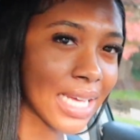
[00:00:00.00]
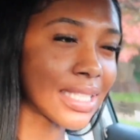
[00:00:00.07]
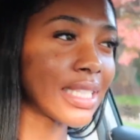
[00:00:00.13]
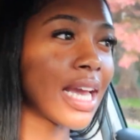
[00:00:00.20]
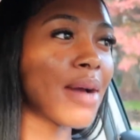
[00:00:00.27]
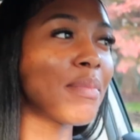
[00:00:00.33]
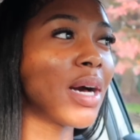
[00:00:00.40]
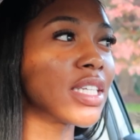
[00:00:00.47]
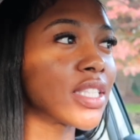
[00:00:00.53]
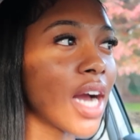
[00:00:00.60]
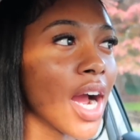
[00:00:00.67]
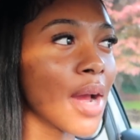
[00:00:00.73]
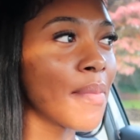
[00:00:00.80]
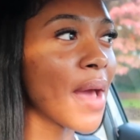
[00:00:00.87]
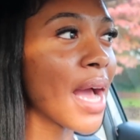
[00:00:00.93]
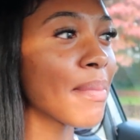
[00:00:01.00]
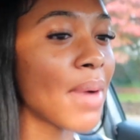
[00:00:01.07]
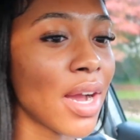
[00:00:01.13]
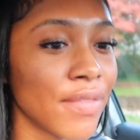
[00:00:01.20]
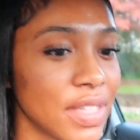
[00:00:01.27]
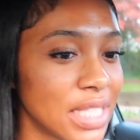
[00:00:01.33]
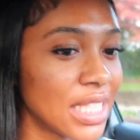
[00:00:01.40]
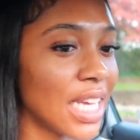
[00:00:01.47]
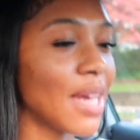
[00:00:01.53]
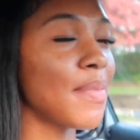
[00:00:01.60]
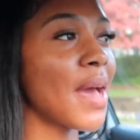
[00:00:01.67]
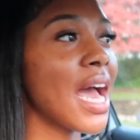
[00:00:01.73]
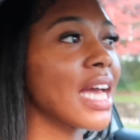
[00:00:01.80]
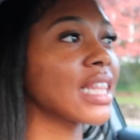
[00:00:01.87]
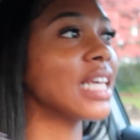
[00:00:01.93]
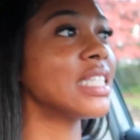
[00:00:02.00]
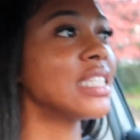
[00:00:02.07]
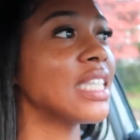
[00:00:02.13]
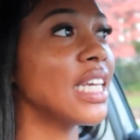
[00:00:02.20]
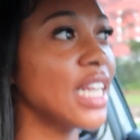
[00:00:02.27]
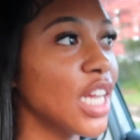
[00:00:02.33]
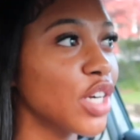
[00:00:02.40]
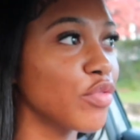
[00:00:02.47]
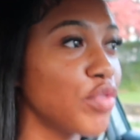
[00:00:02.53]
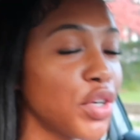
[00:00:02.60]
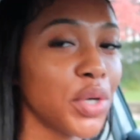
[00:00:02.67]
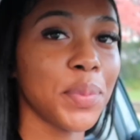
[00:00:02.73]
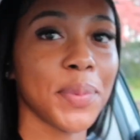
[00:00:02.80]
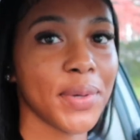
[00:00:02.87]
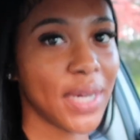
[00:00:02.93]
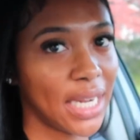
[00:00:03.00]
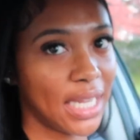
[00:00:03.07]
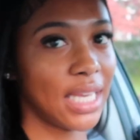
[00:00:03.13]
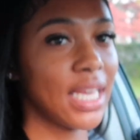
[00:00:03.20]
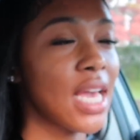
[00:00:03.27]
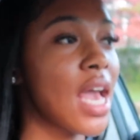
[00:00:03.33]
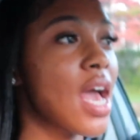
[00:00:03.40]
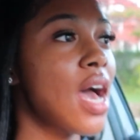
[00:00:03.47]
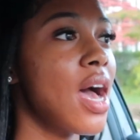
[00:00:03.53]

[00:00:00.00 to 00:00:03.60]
Yeah, my Zara bag, my Aritzia bag, they sit in here real pretty.